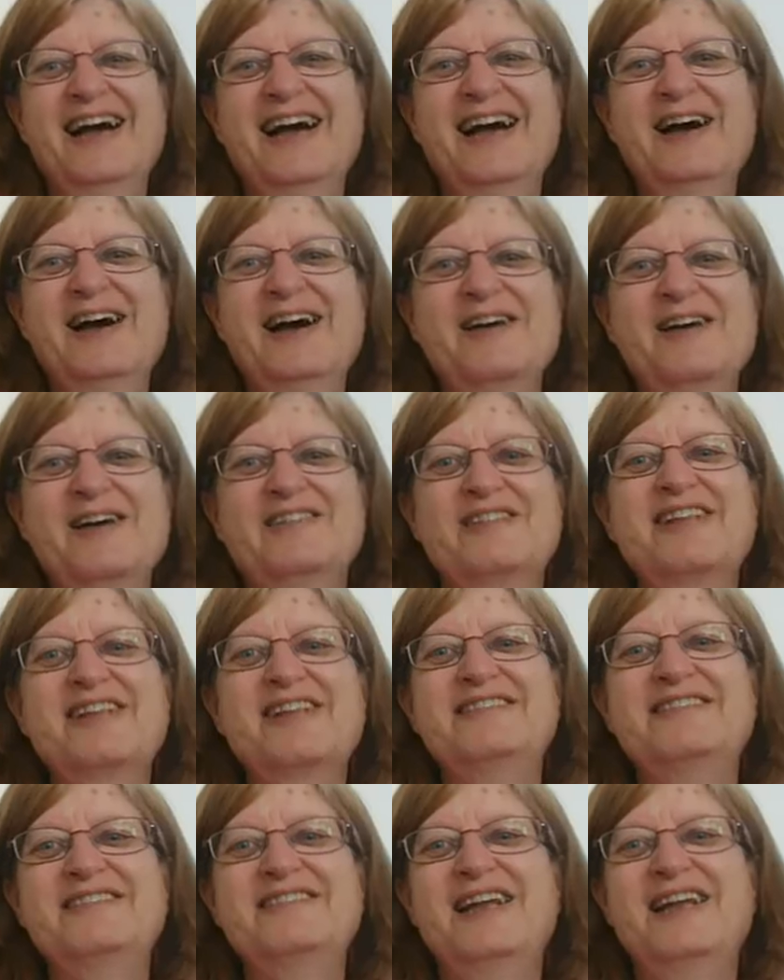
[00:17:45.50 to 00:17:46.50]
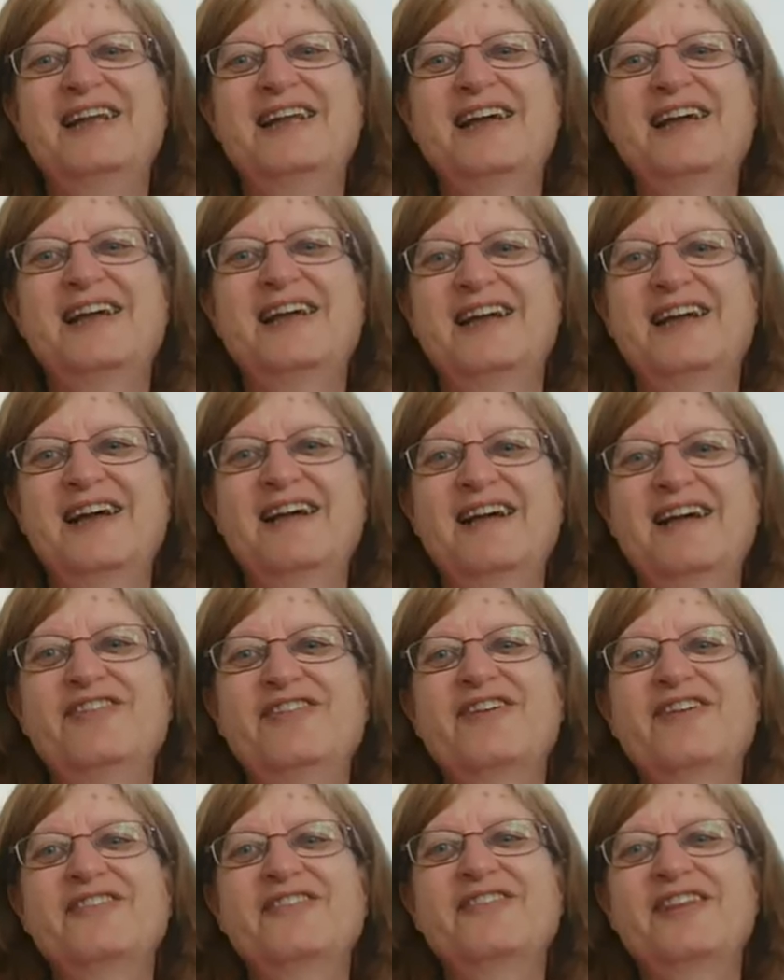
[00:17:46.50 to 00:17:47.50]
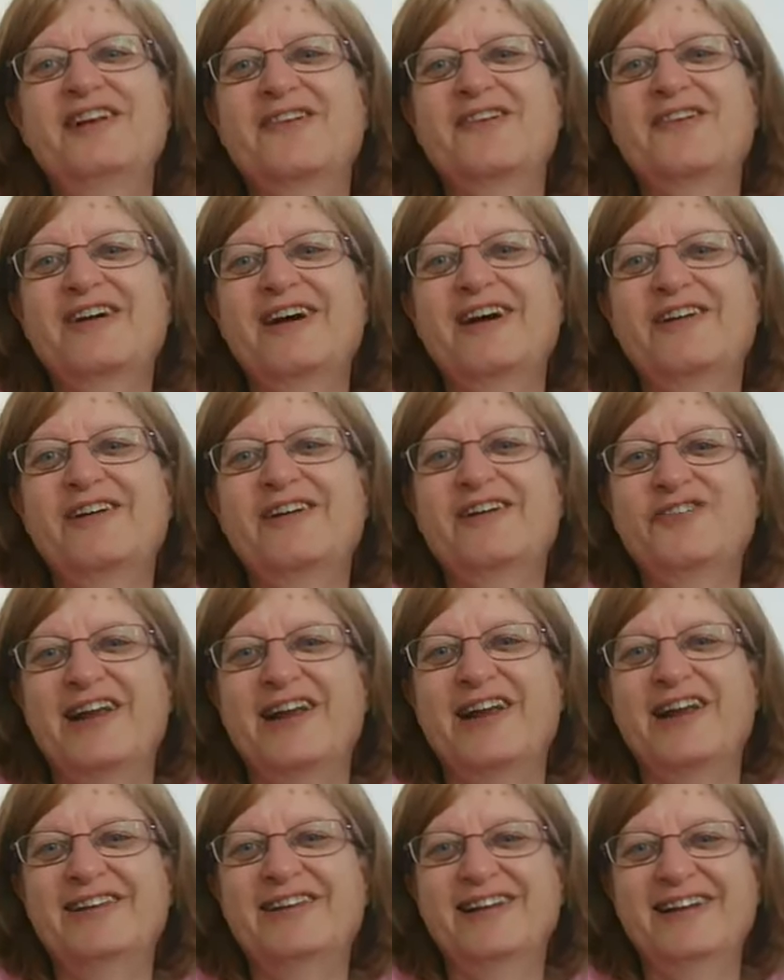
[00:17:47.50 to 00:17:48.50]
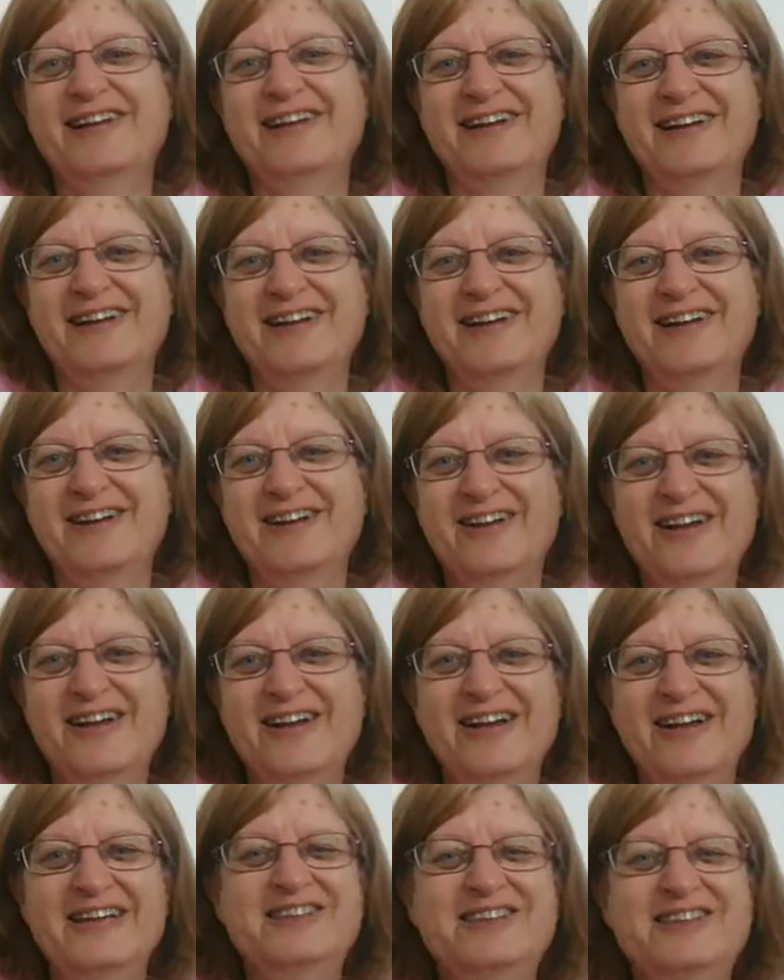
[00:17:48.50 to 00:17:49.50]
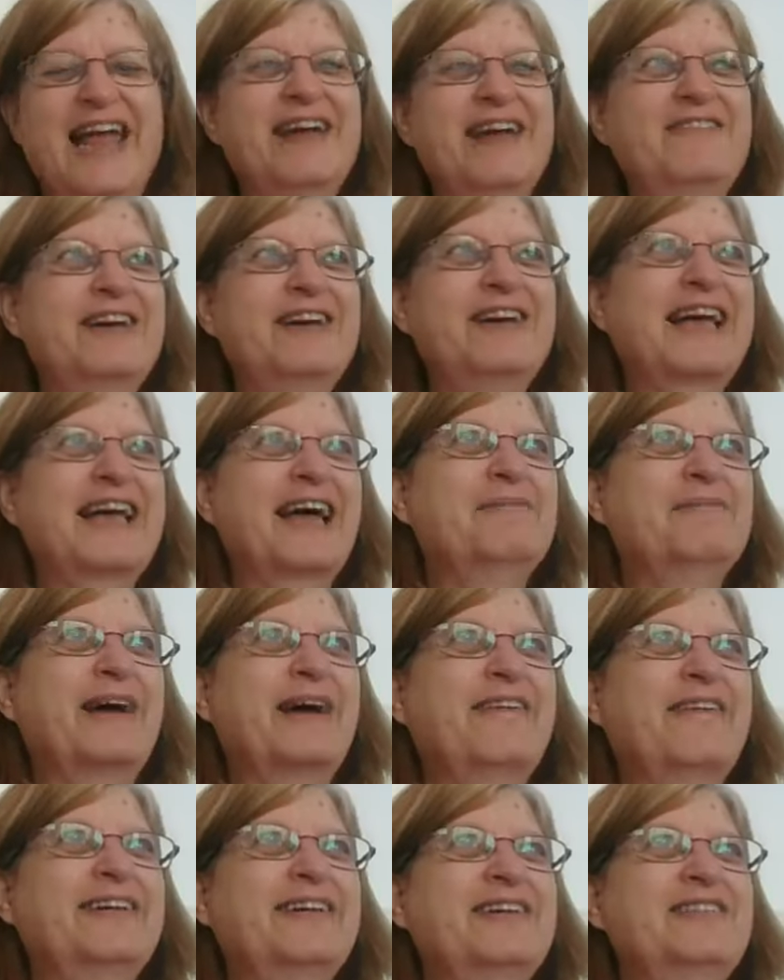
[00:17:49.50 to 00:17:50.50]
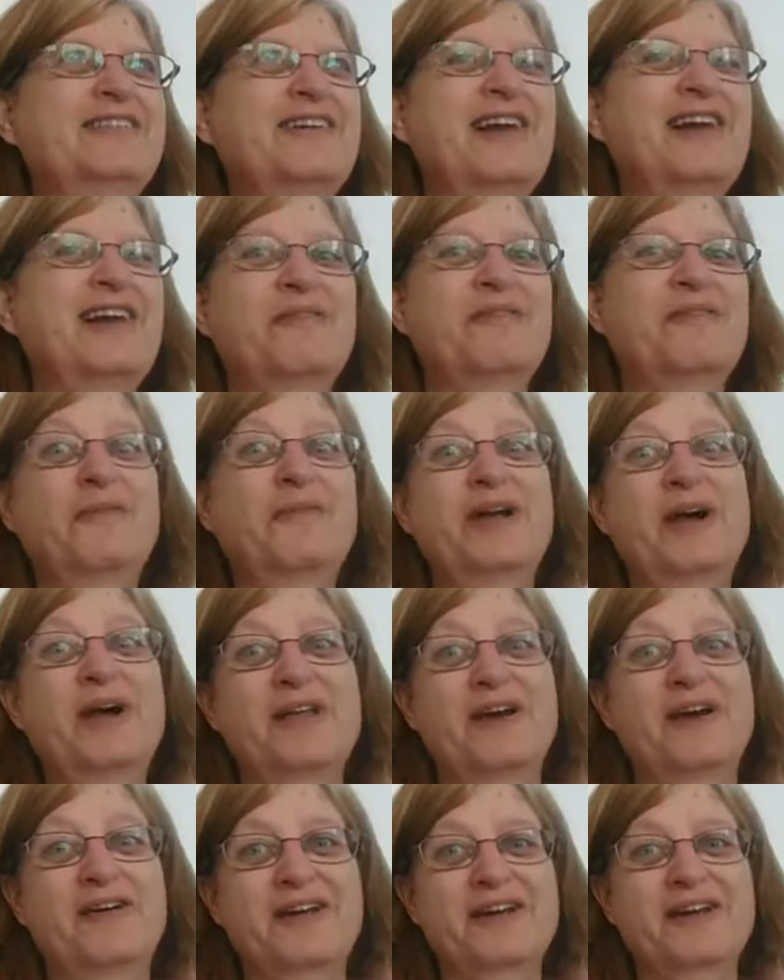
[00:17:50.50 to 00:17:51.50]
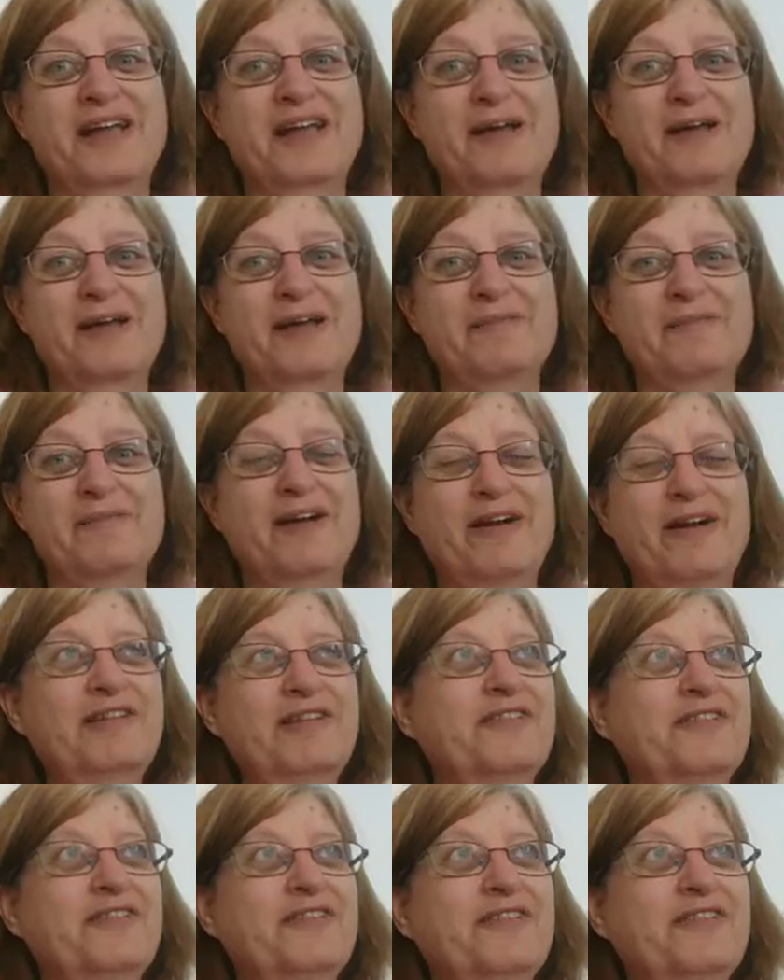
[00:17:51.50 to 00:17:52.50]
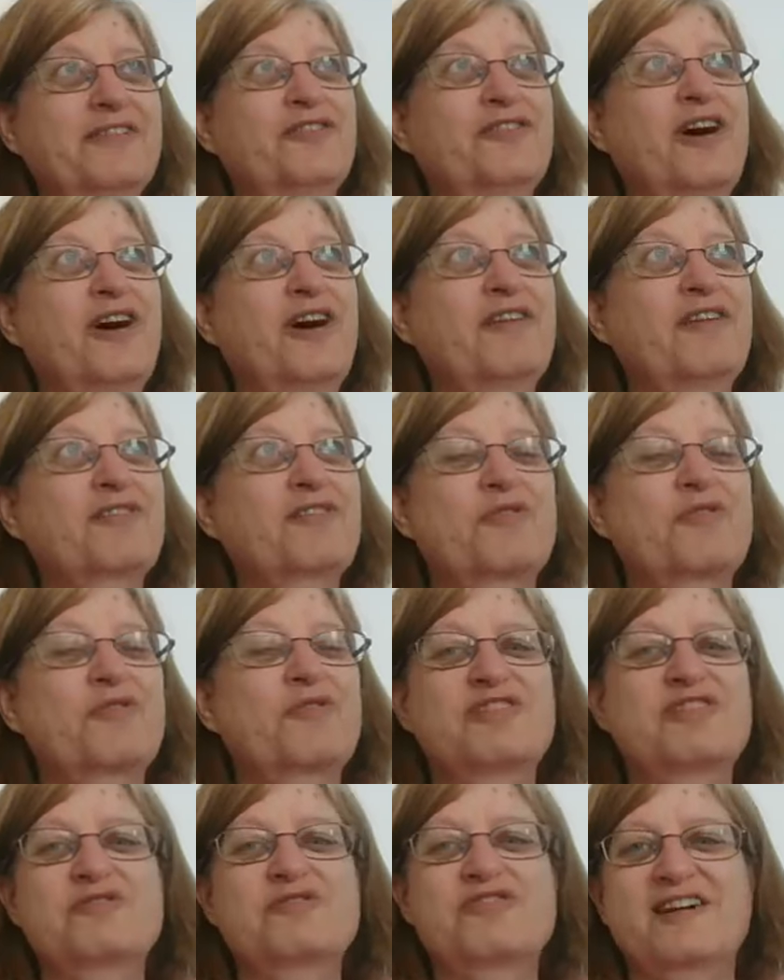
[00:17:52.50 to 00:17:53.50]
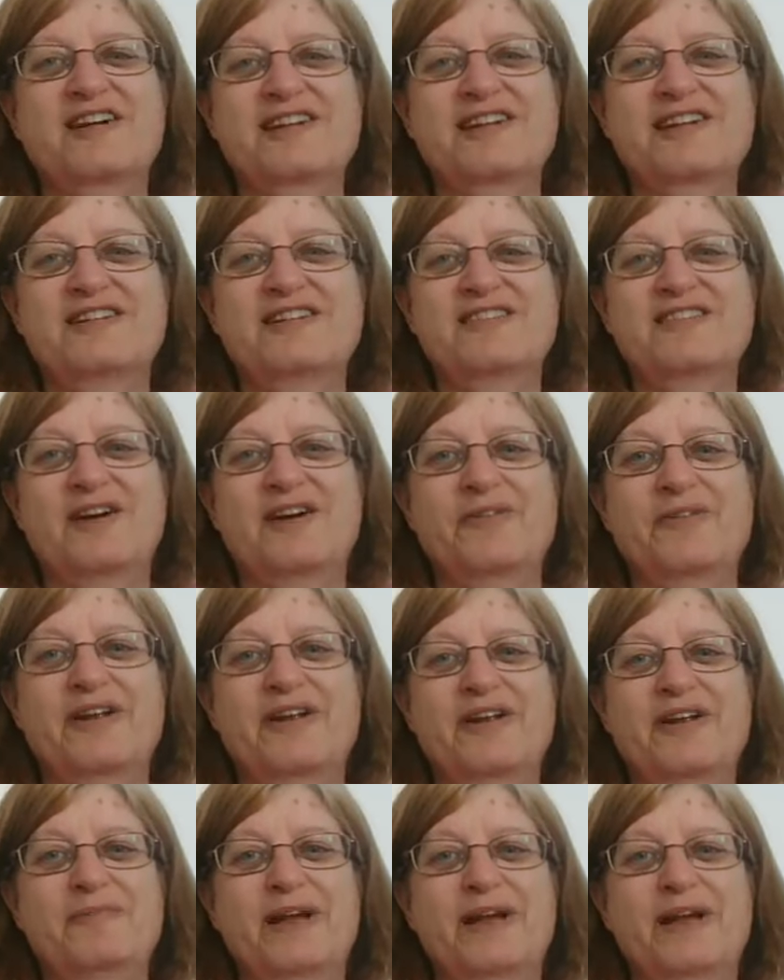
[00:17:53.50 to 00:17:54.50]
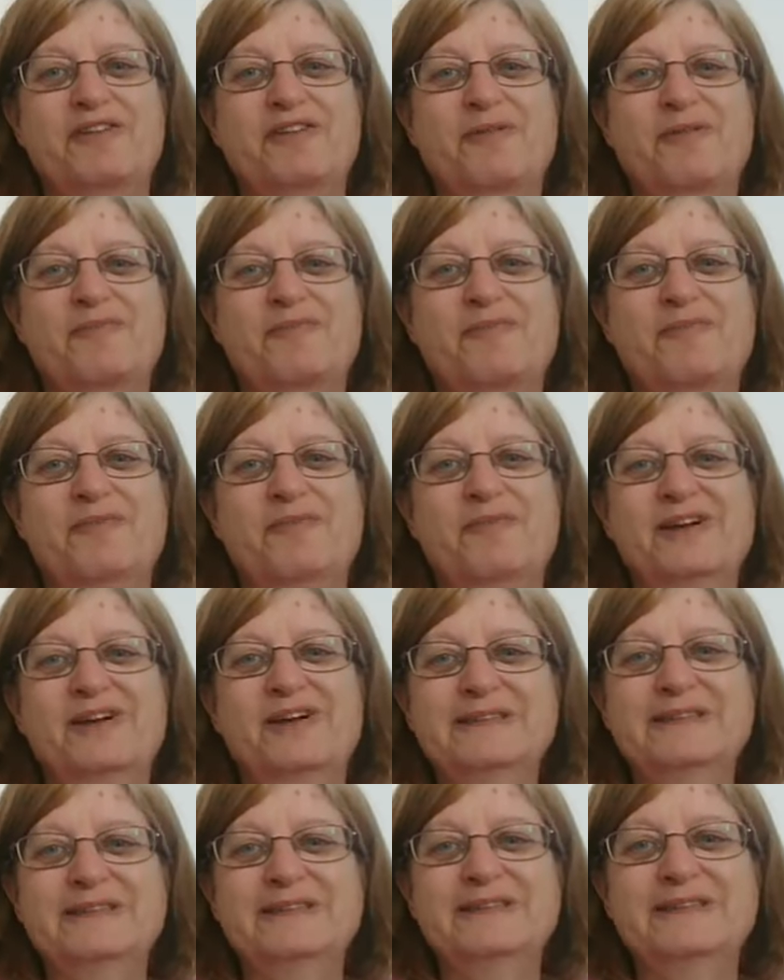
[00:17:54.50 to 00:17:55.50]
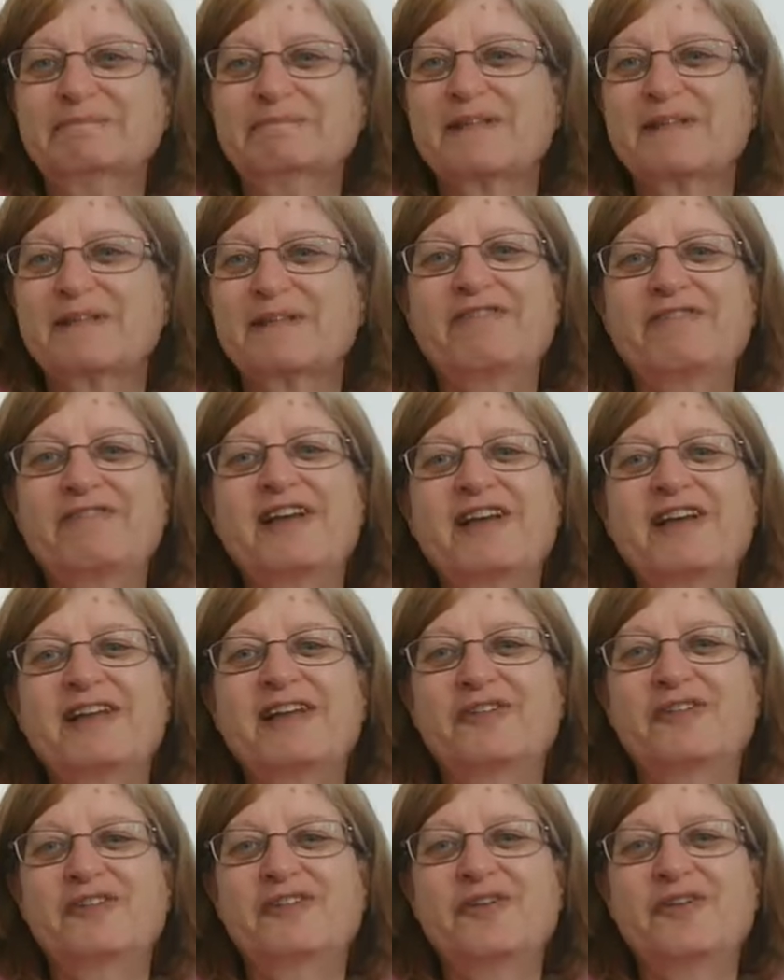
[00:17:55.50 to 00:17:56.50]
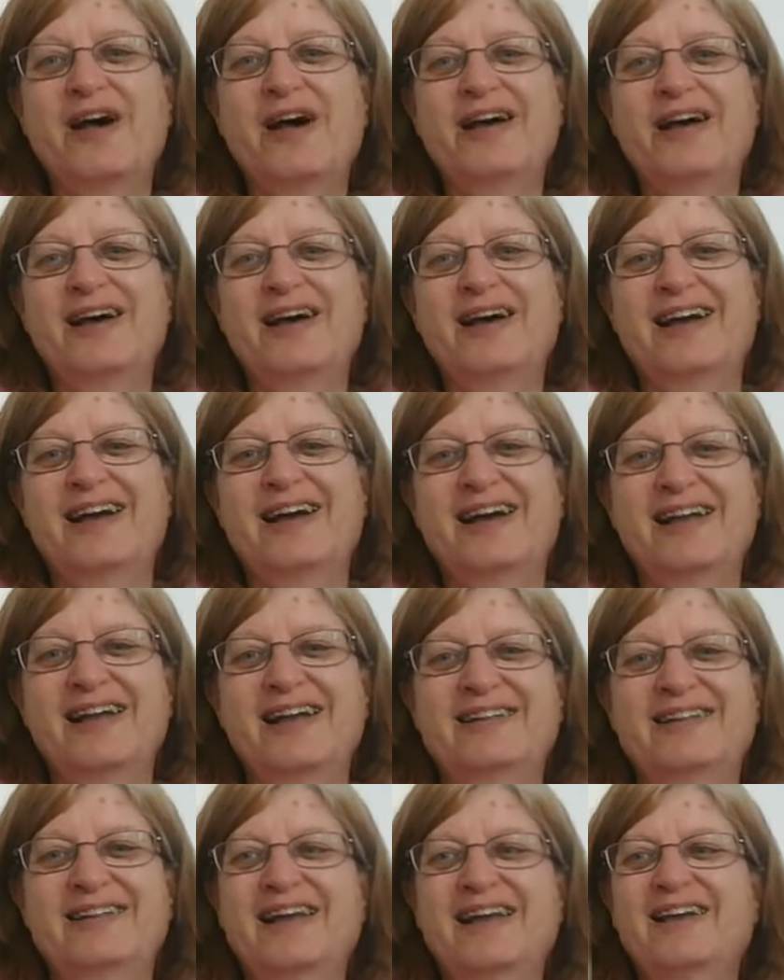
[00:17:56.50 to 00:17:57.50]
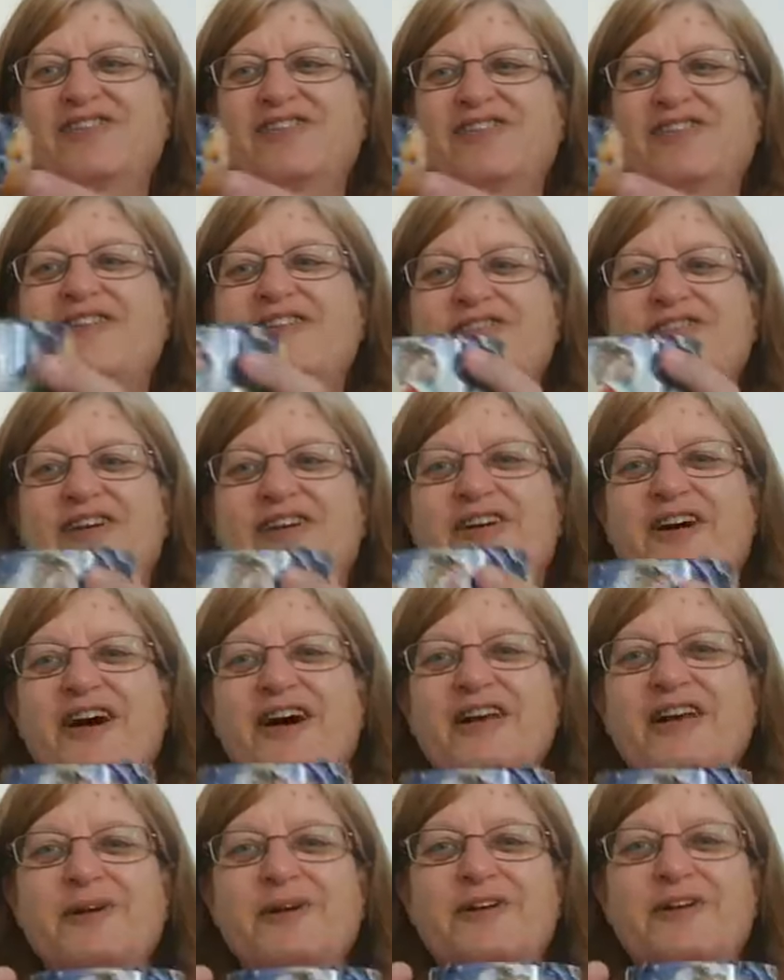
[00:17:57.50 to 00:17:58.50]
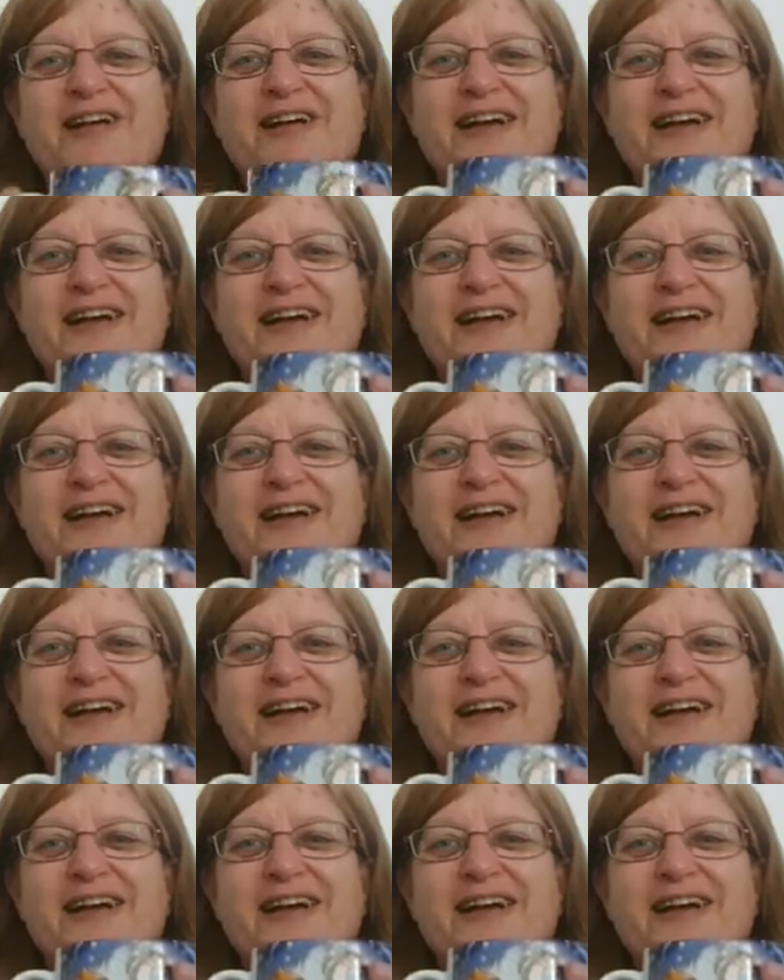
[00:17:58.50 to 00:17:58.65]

Stacey, fiance, not girlfriend. And Henry are getting married in July. Well, we hope they are going to get married. If this virus, if we're still stuck inside, we're going to have a major problem. I'd love to take them on to Florida for our honeymoon.